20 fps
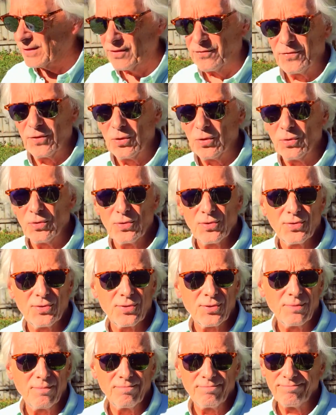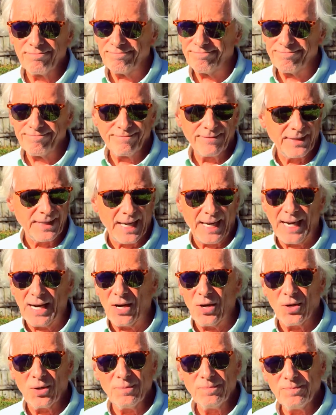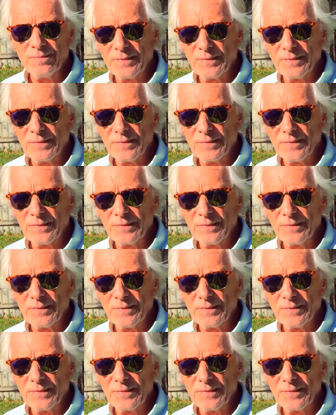the foods, the air,